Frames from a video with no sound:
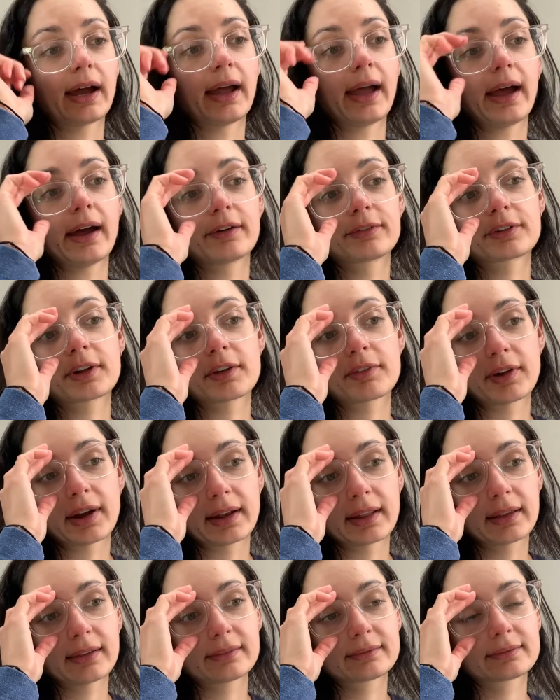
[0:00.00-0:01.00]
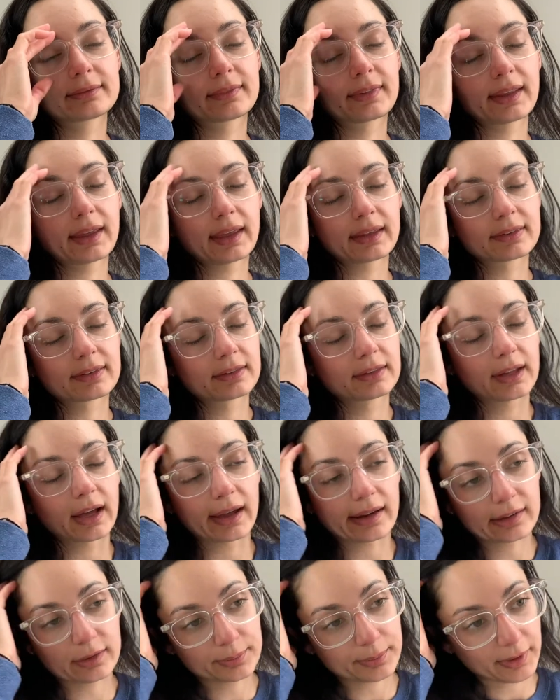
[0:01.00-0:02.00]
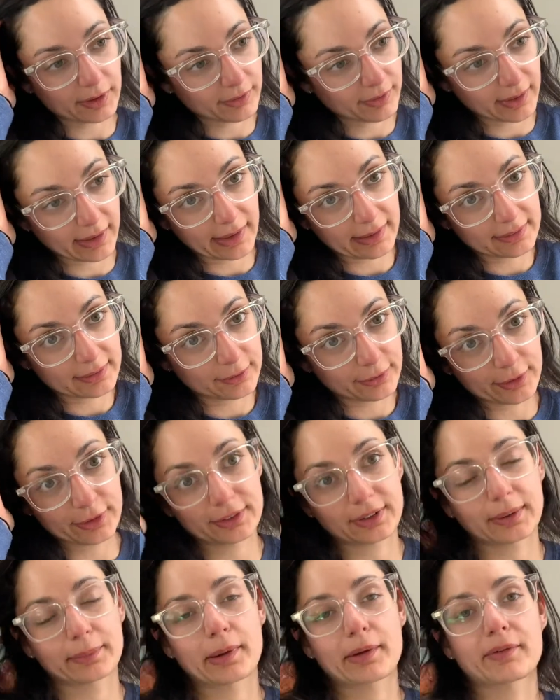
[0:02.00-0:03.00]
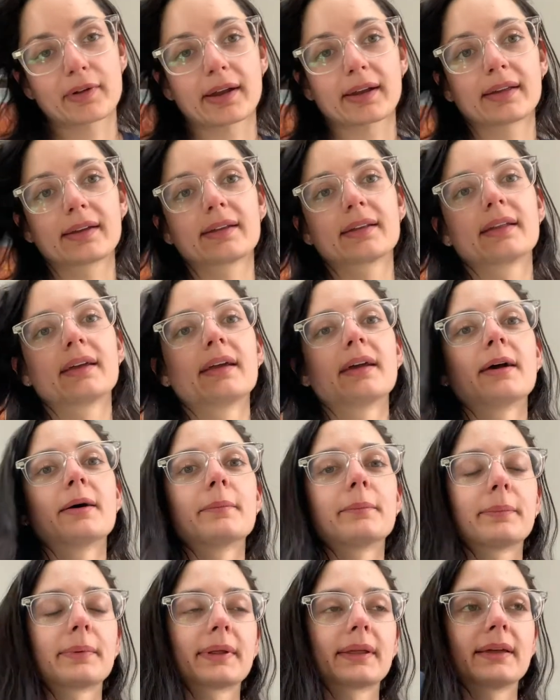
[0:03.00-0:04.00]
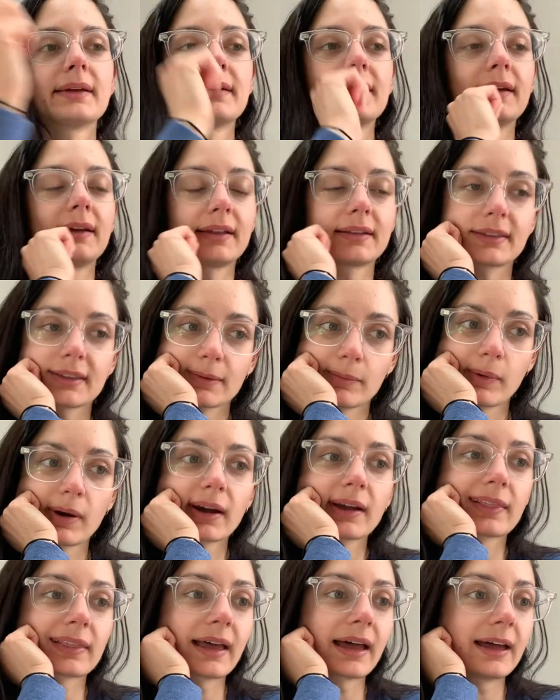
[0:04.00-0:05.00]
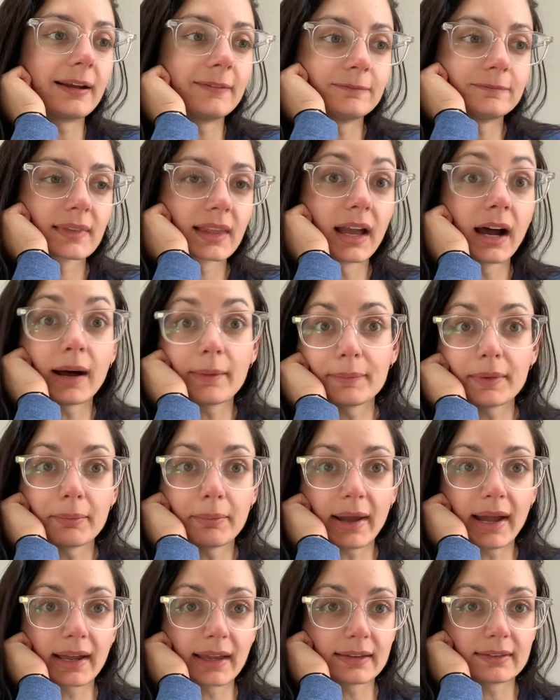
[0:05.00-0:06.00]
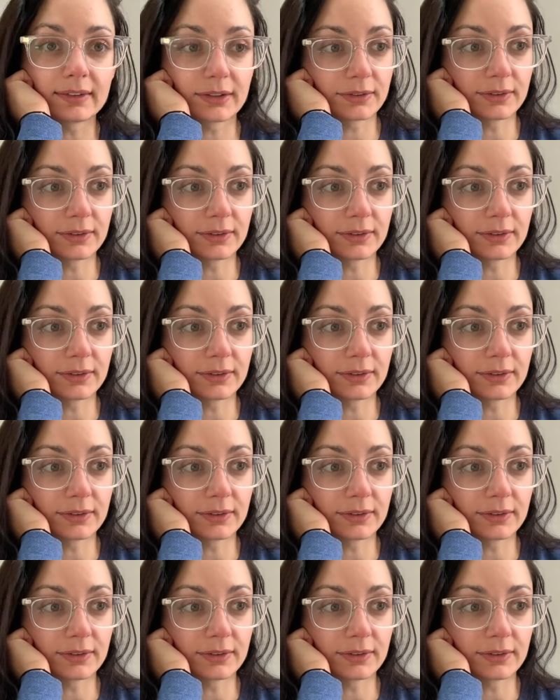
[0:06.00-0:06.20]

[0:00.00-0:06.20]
have reread it it's not as perfect as the first time I read it, but it's a book that got me back into